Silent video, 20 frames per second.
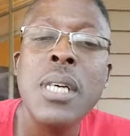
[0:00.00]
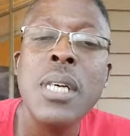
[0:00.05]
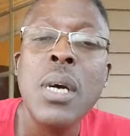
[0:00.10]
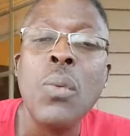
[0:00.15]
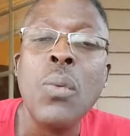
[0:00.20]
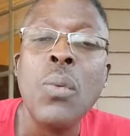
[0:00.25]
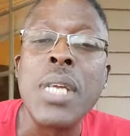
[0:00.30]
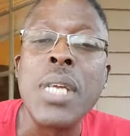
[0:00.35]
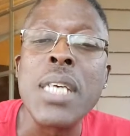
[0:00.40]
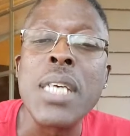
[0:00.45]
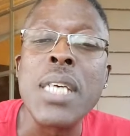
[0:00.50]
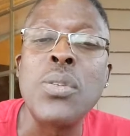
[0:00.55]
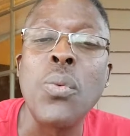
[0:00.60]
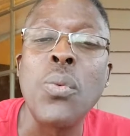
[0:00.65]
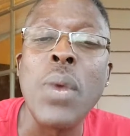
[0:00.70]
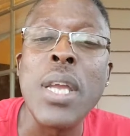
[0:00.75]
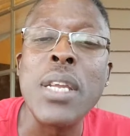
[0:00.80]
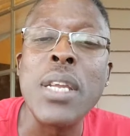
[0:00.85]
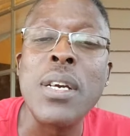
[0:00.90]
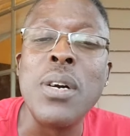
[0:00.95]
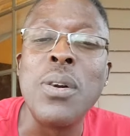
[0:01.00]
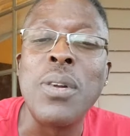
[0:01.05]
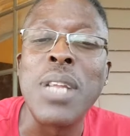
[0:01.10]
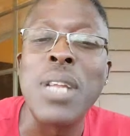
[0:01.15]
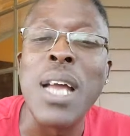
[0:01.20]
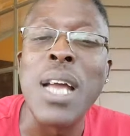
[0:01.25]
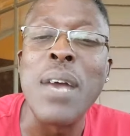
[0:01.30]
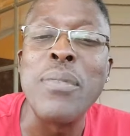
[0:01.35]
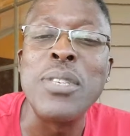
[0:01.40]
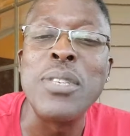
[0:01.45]
Well, that's the way to go,
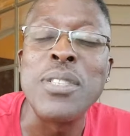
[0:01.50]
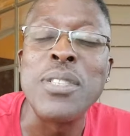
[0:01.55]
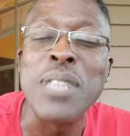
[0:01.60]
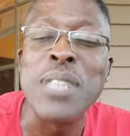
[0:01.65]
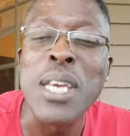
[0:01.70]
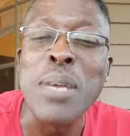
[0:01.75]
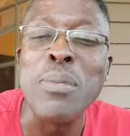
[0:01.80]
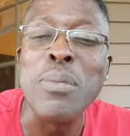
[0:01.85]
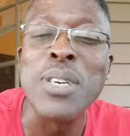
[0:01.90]
Claver. Just keep